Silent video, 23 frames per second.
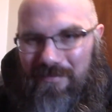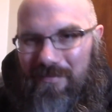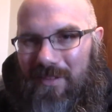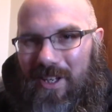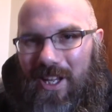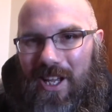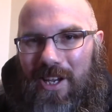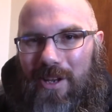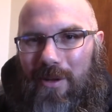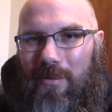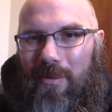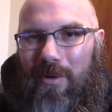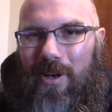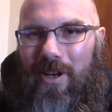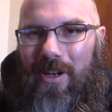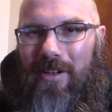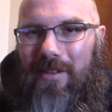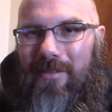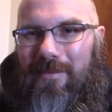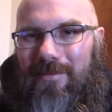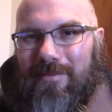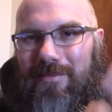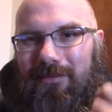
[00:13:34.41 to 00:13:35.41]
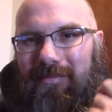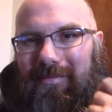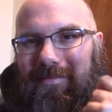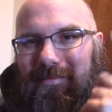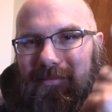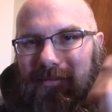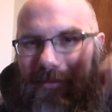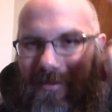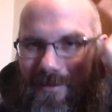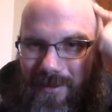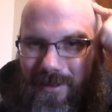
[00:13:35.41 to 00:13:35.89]
anyway,
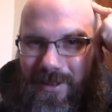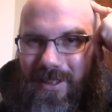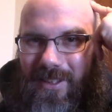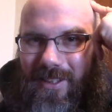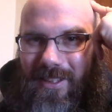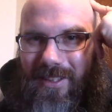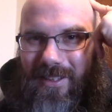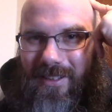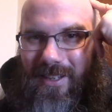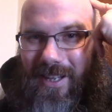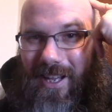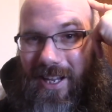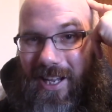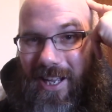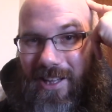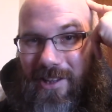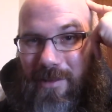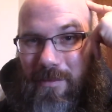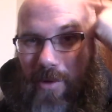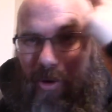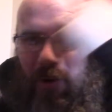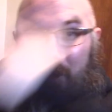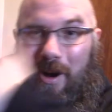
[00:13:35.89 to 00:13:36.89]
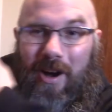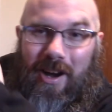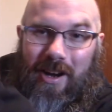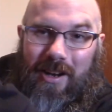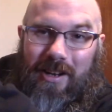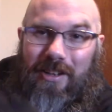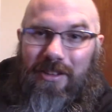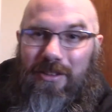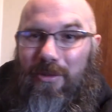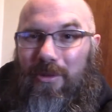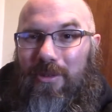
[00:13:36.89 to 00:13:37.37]
got the
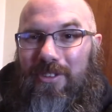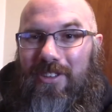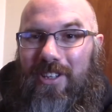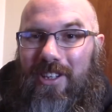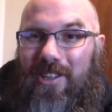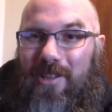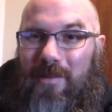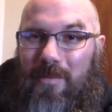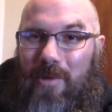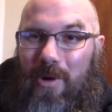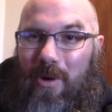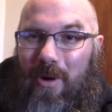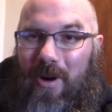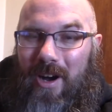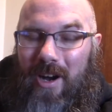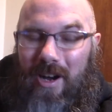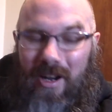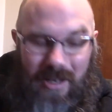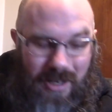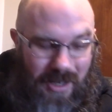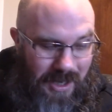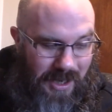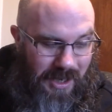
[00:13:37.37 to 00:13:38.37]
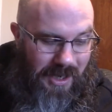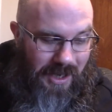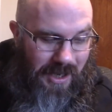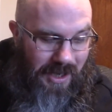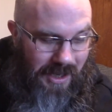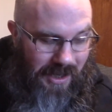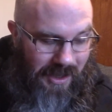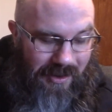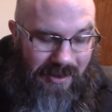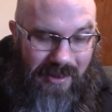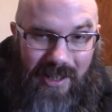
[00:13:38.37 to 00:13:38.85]
mohawk. Thor's got the mohawk.
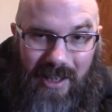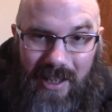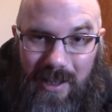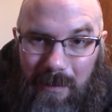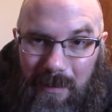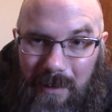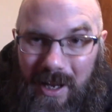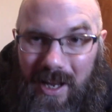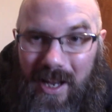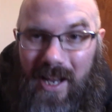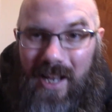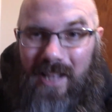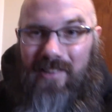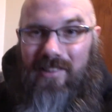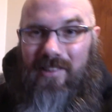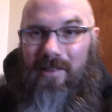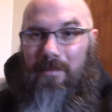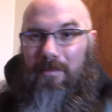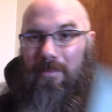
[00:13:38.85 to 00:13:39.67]
He's kicking my ass at